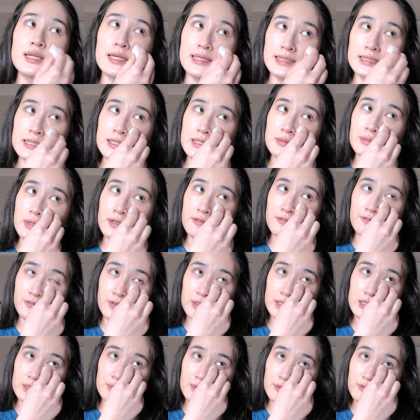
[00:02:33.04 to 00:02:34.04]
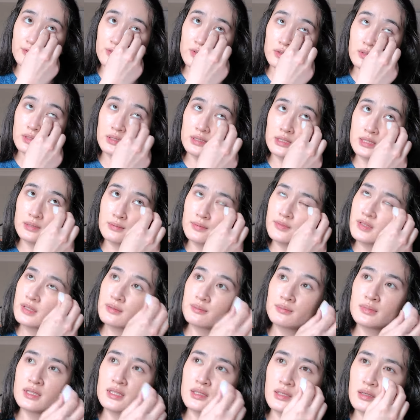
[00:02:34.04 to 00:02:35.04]
next to my friends before and some of
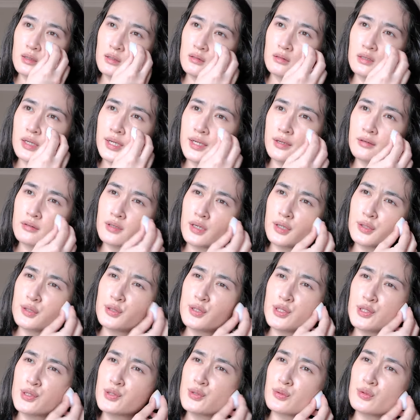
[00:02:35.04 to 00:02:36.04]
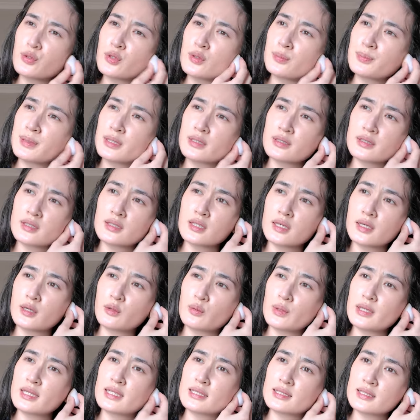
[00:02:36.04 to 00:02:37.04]
them said like, are you sure? Because like
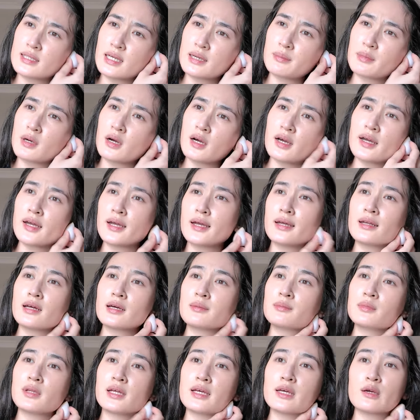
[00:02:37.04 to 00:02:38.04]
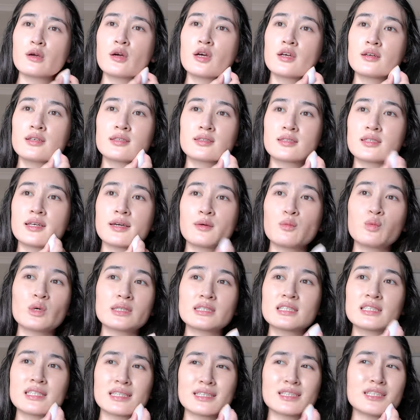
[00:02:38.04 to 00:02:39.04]
we're the same height and I'm like, say
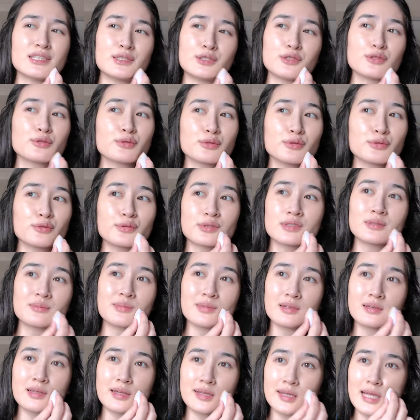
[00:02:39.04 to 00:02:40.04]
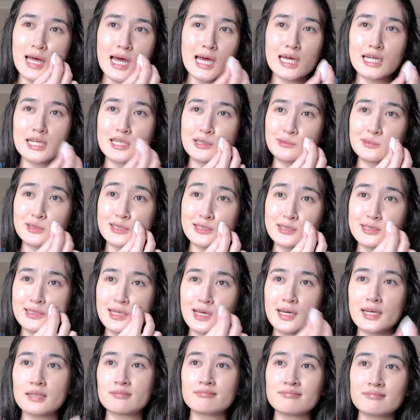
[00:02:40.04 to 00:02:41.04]
162 or something like that. And I'm just
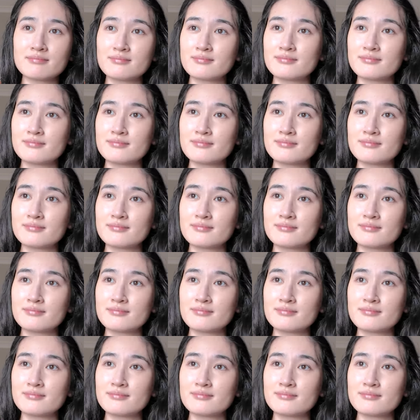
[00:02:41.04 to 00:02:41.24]
like,